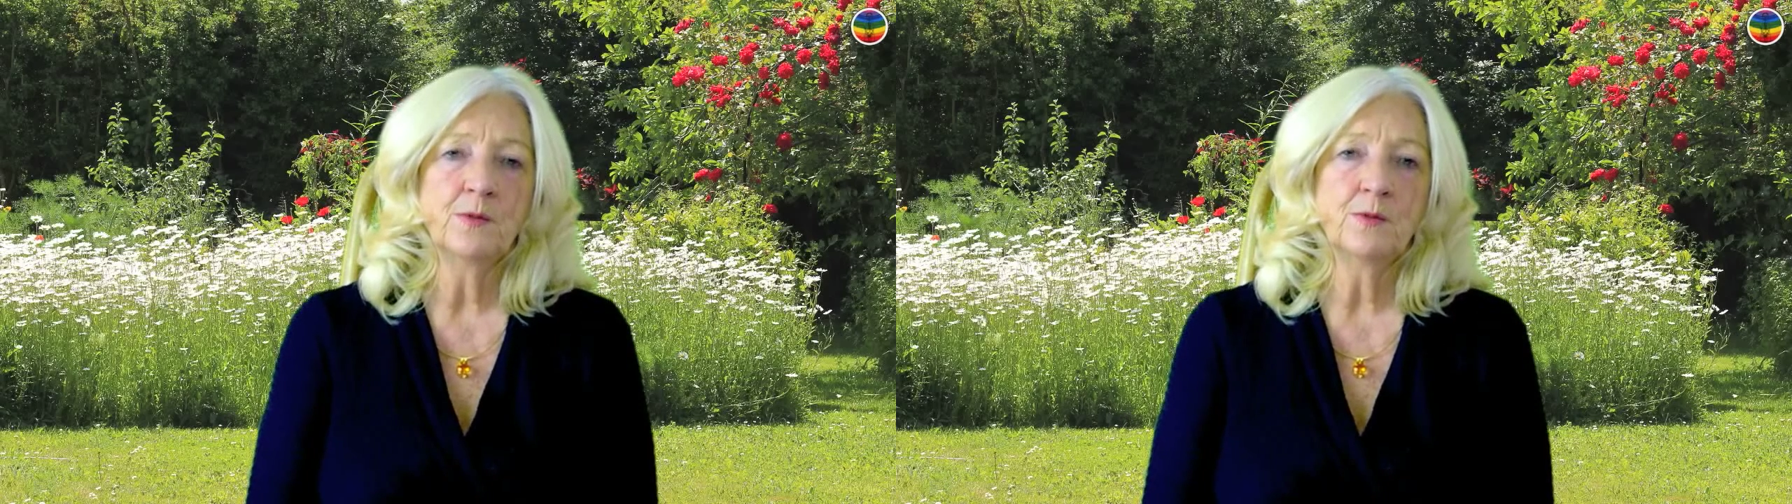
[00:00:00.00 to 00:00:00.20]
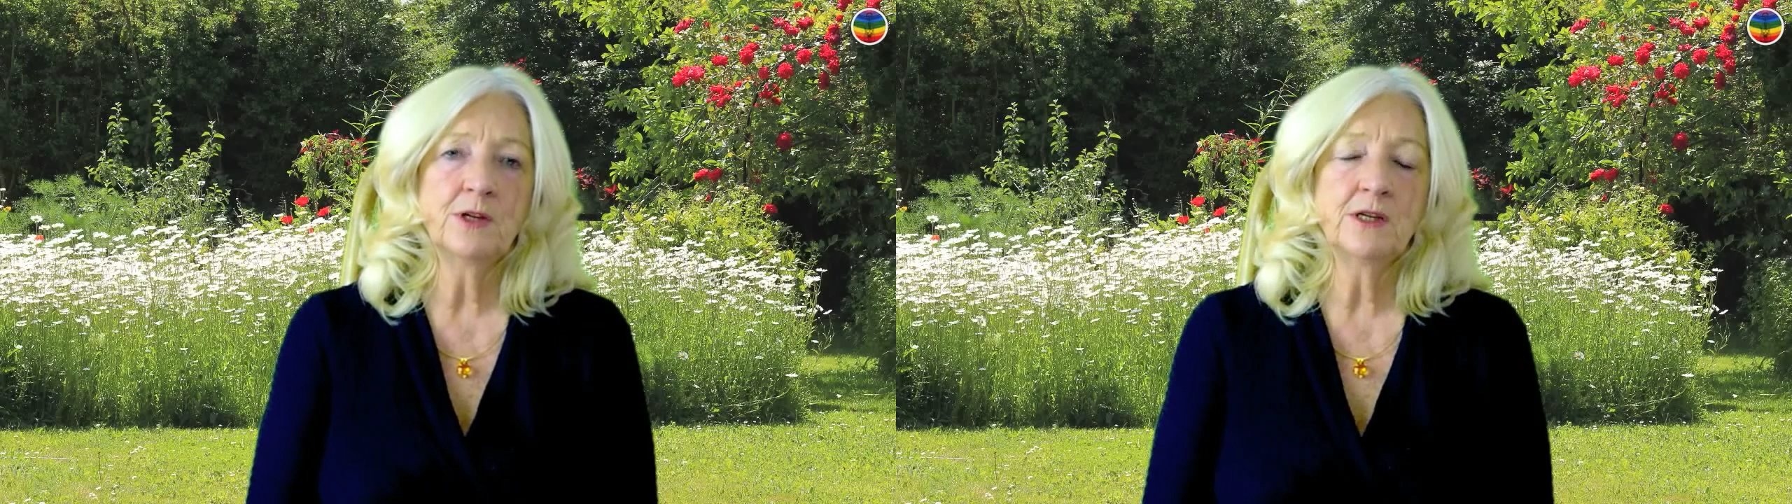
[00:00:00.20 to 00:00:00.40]

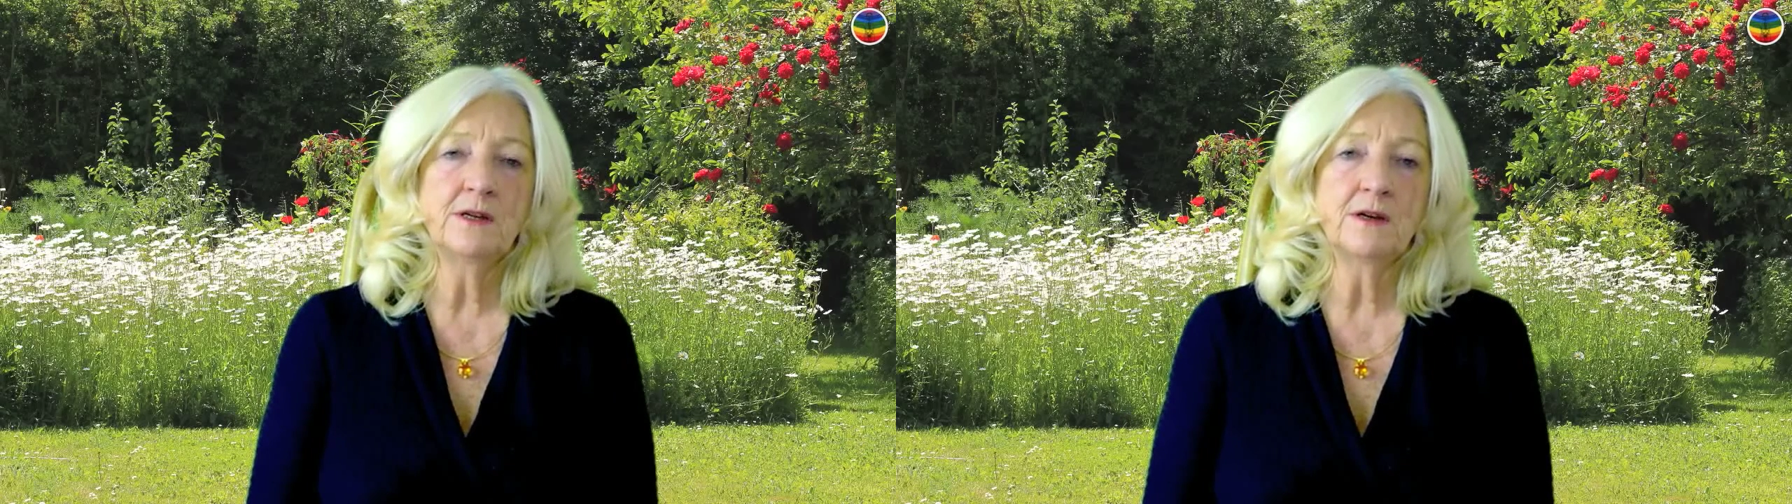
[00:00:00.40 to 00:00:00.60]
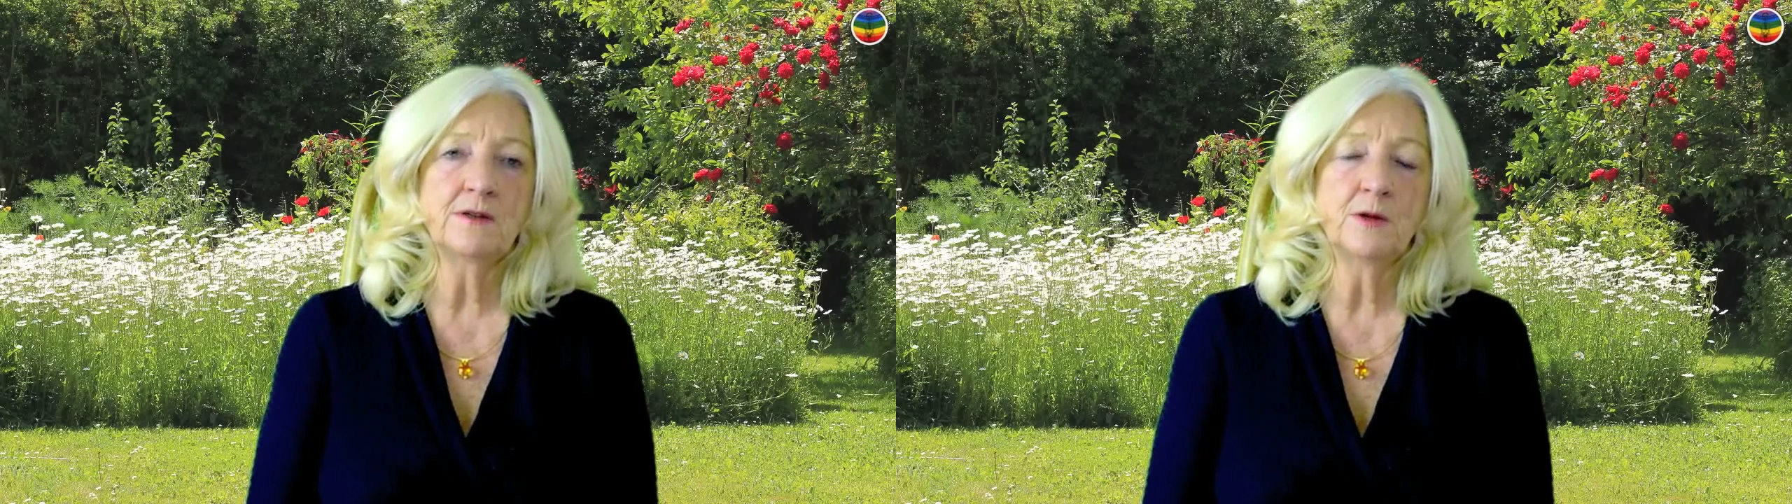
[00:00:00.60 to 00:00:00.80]
which
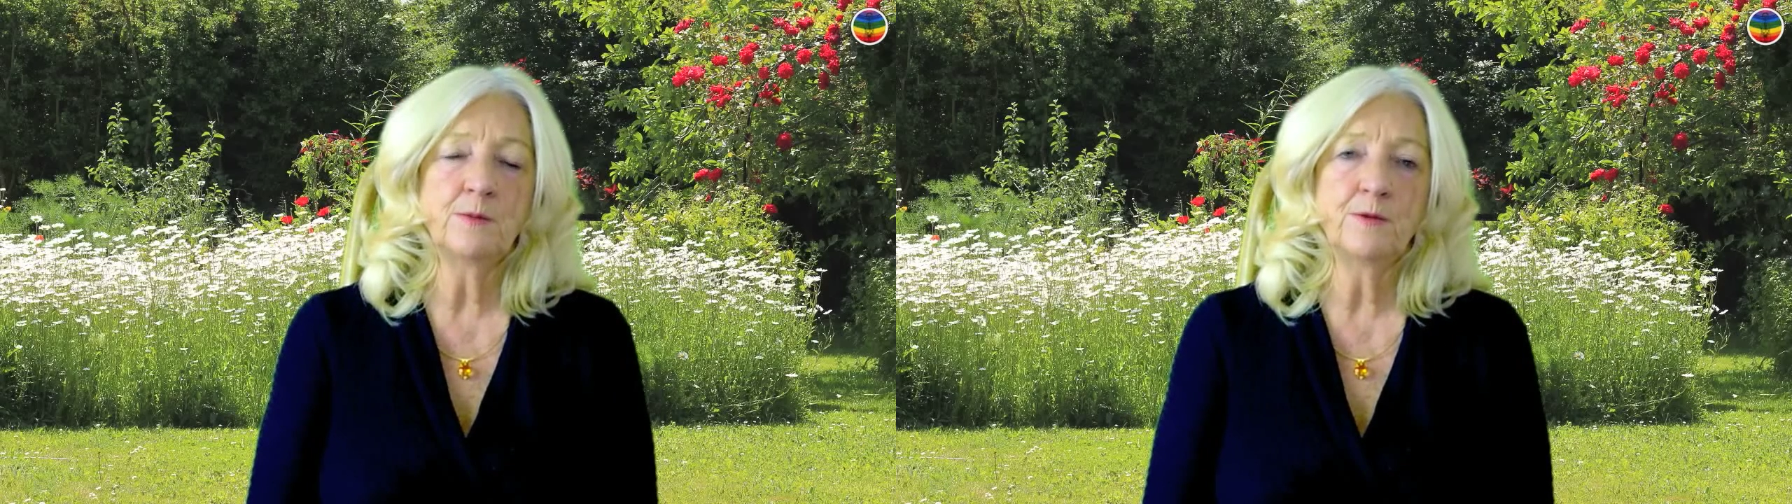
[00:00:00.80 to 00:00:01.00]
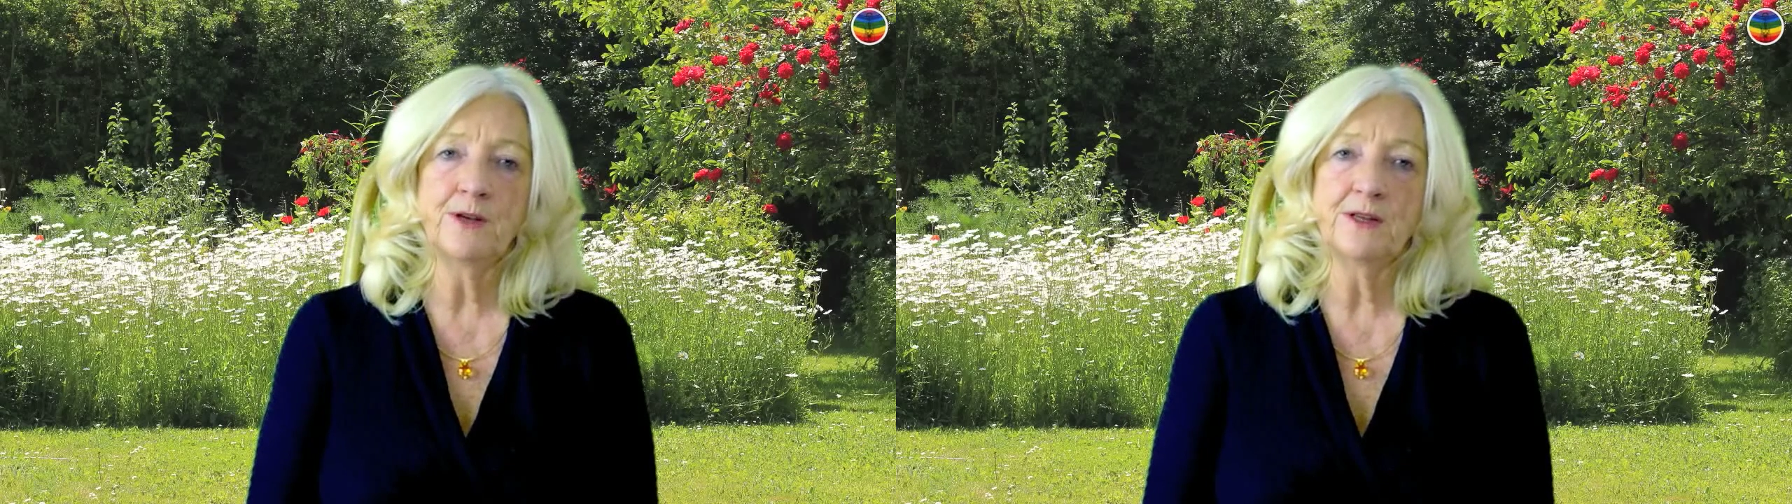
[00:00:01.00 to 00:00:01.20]
is our
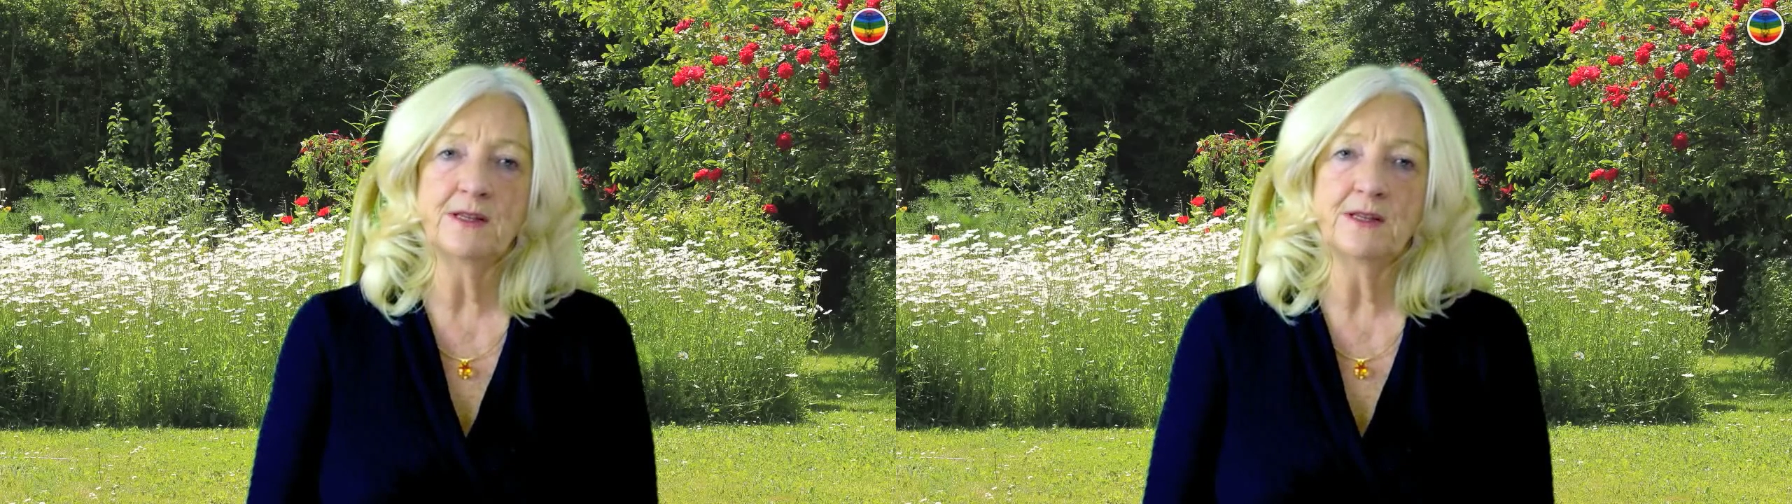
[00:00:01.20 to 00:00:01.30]
Superfit